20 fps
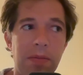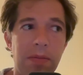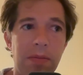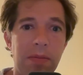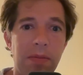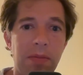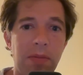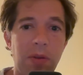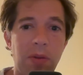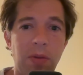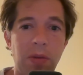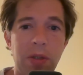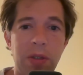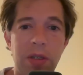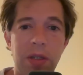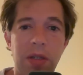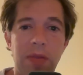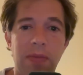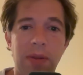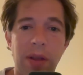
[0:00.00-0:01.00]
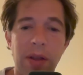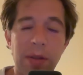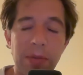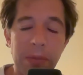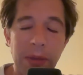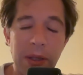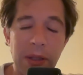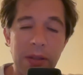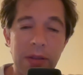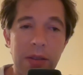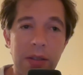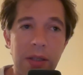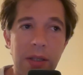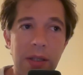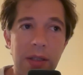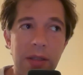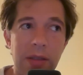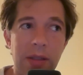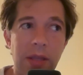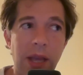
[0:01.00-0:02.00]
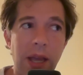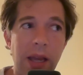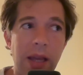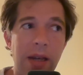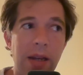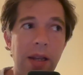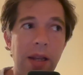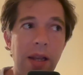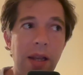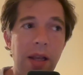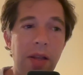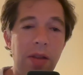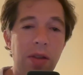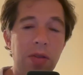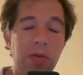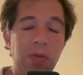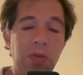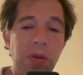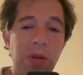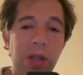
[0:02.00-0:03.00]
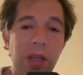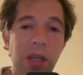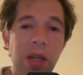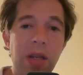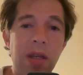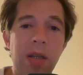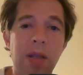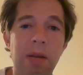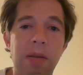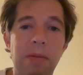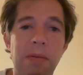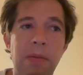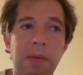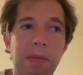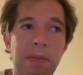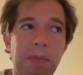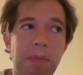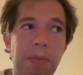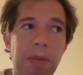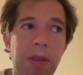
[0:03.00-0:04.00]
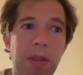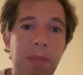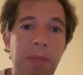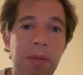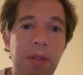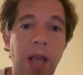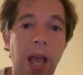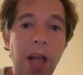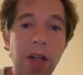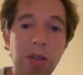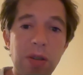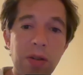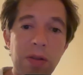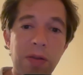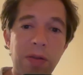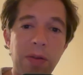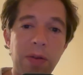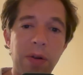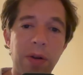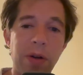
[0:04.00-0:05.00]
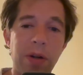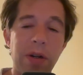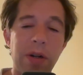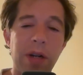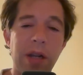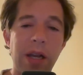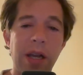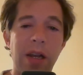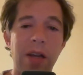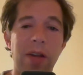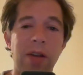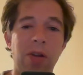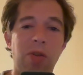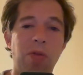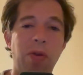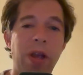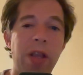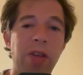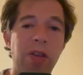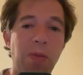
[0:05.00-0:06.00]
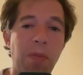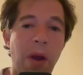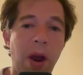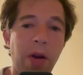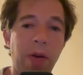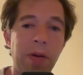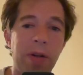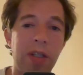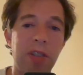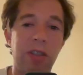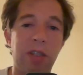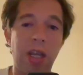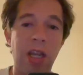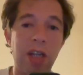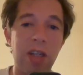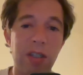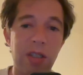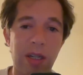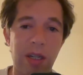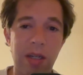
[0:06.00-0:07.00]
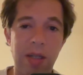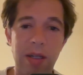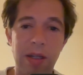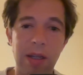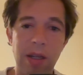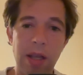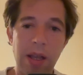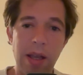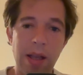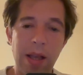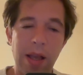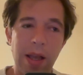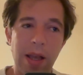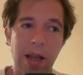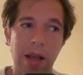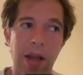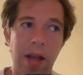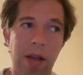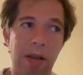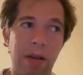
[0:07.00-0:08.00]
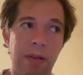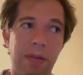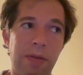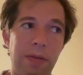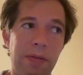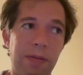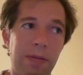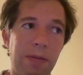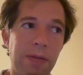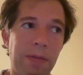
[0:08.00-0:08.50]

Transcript: the recent developments, is that there's really the potential for a great democratization of